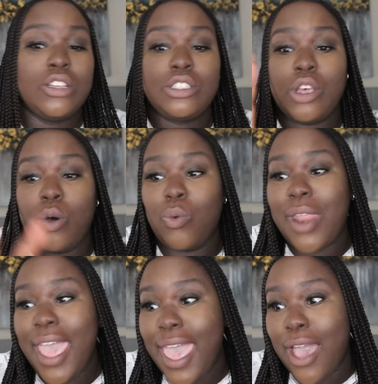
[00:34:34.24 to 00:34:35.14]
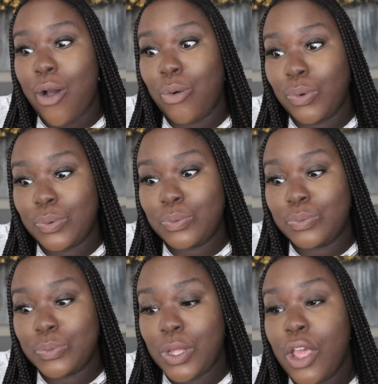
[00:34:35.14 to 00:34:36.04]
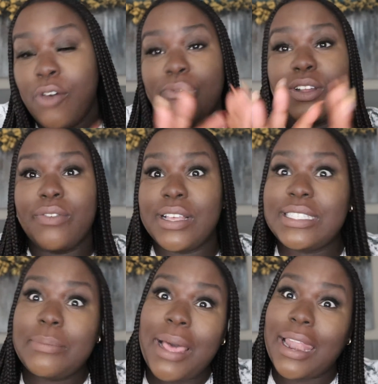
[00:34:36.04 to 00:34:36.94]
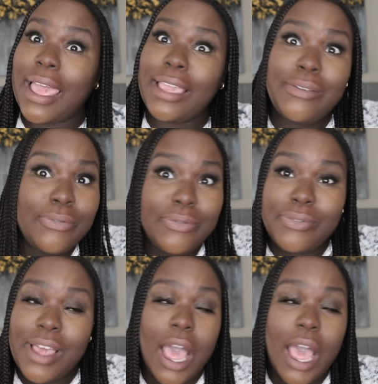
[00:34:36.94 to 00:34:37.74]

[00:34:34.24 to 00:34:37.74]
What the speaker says: so now for the rest of my life